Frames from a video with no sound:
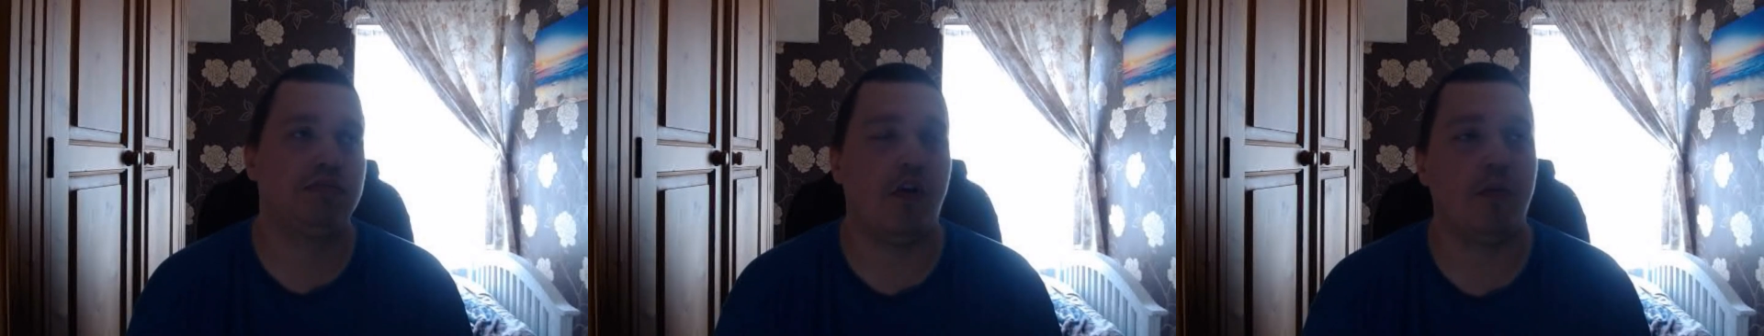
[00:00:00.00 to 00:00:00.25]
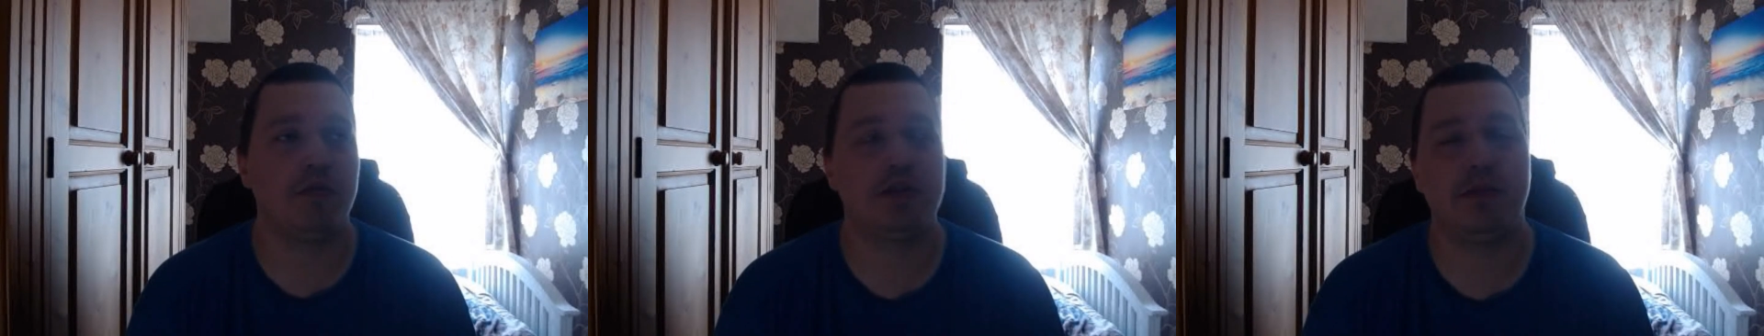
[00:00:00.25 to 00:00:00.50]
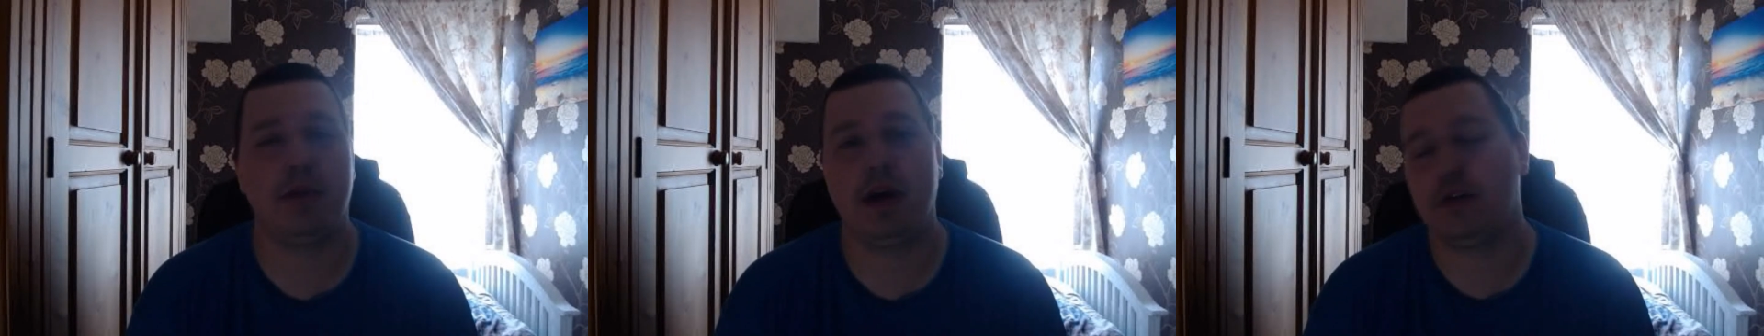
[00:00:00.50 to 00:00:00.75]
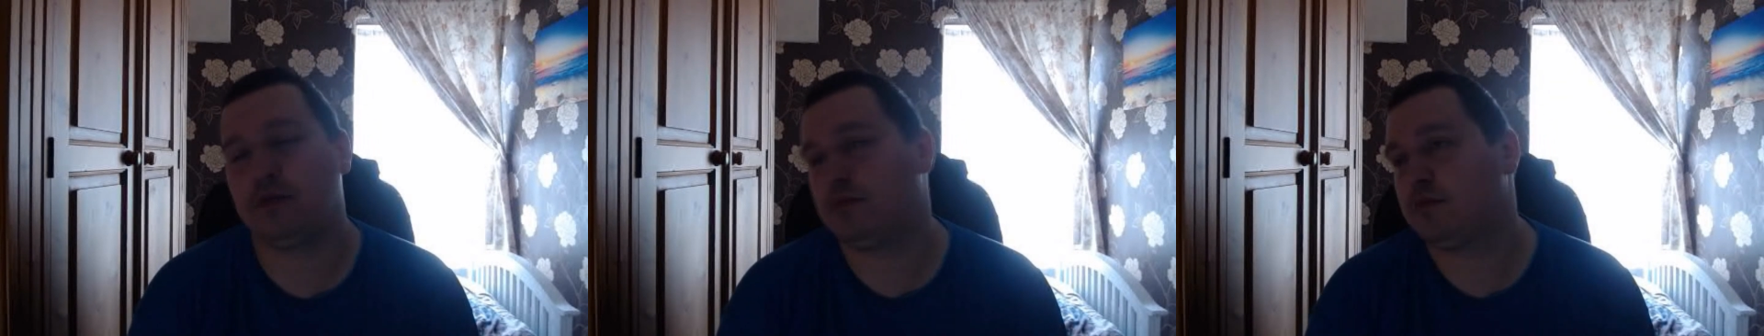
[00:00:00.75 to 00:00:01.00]
almost
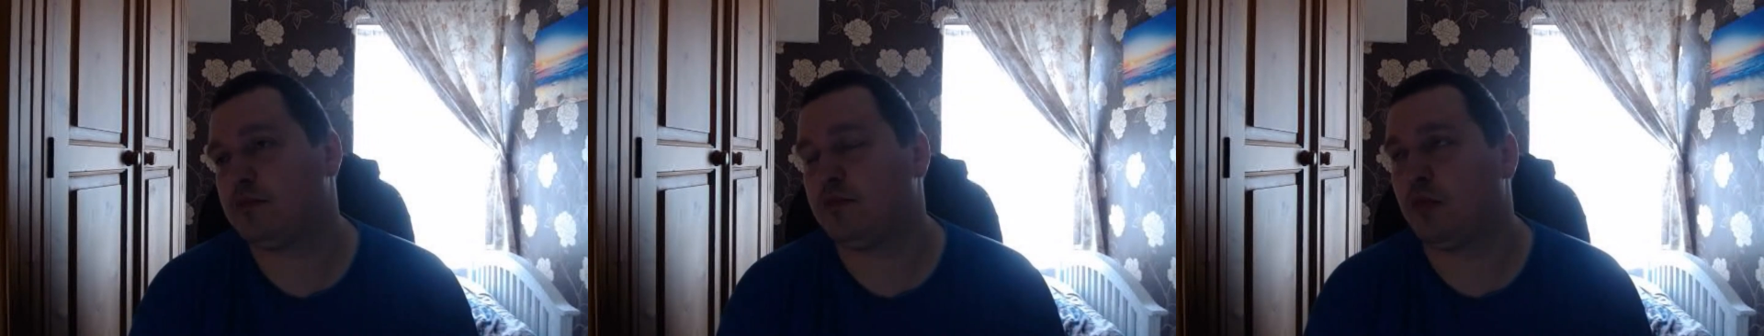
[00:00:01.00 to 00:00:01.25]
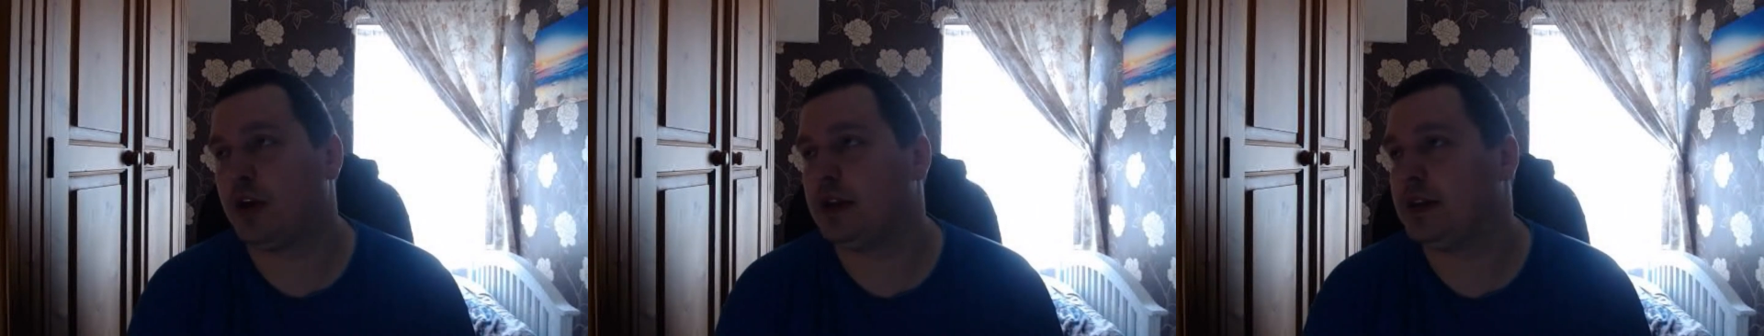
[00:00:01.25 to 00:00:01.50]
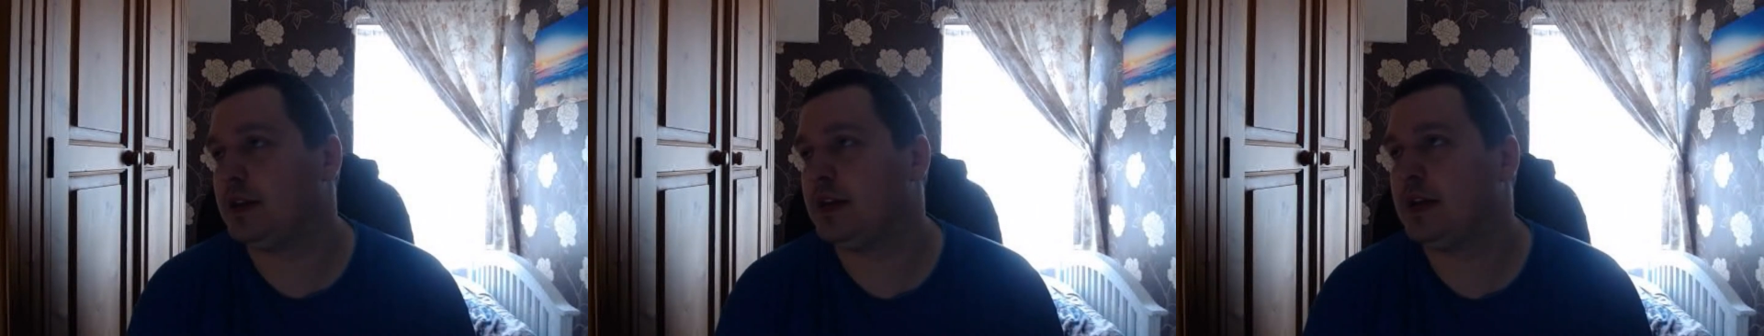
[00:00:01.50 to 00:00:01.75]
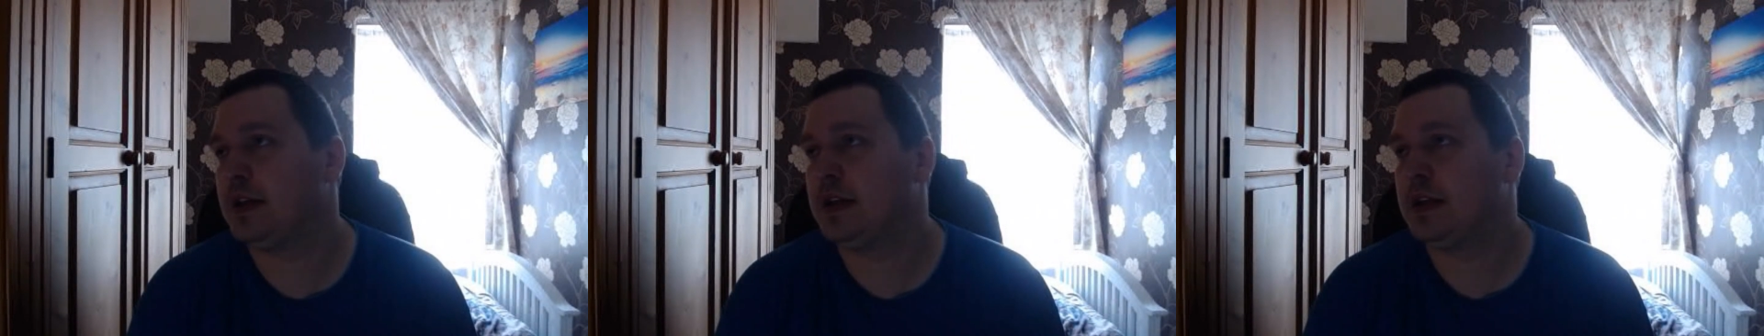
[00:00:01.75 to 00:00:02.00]
about, what,
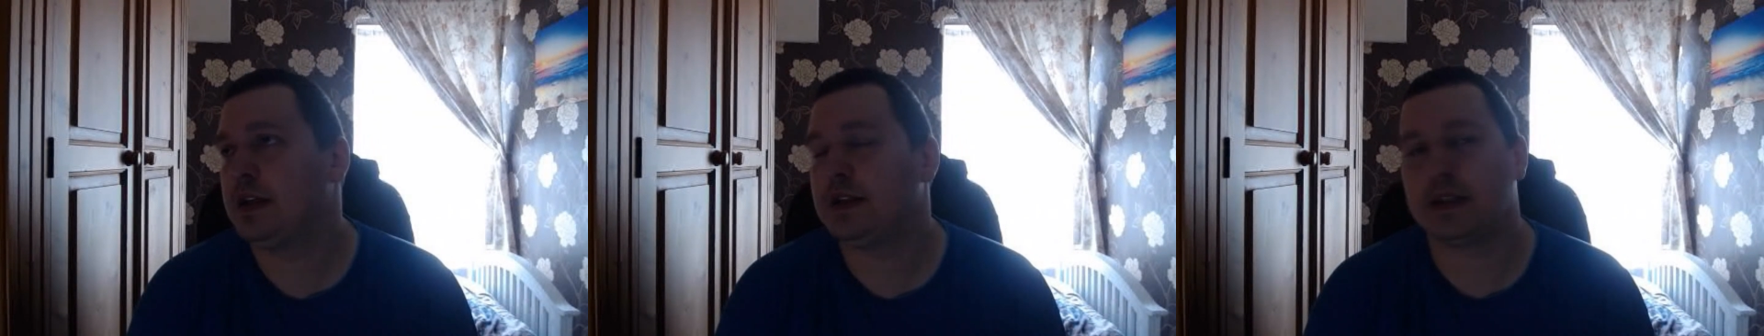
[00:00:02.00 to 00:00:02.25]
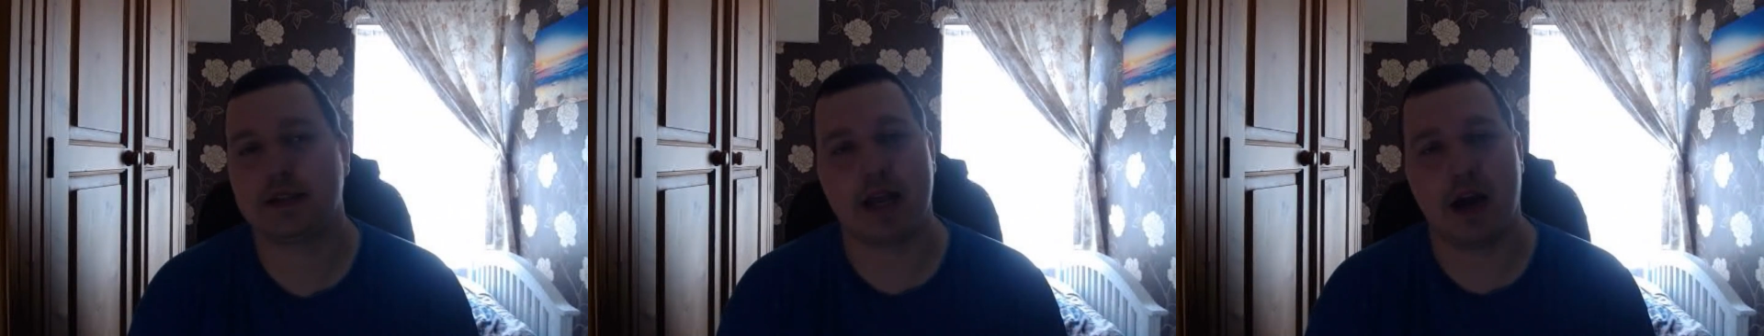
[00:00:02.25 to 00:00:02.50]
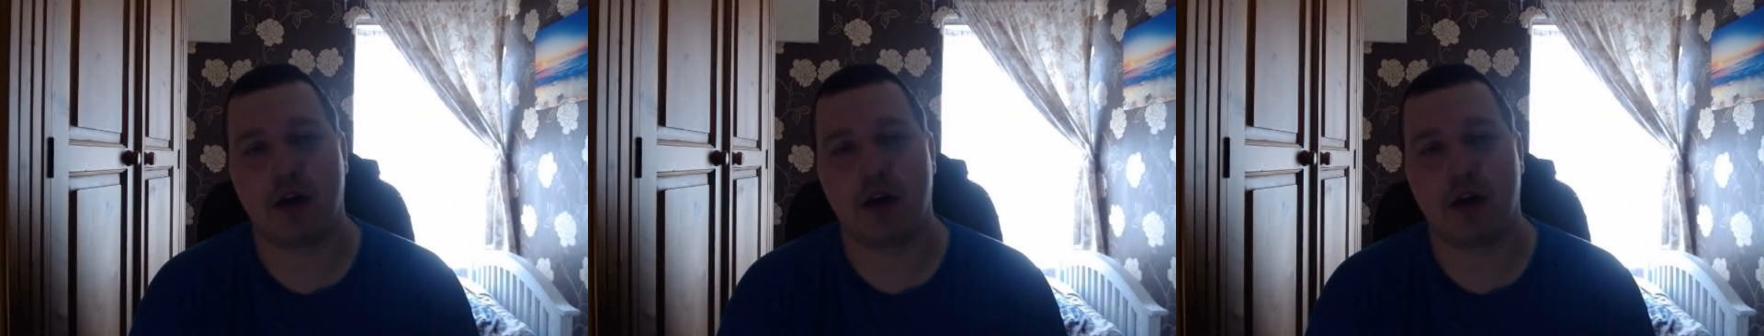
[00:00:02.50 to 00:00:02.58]
six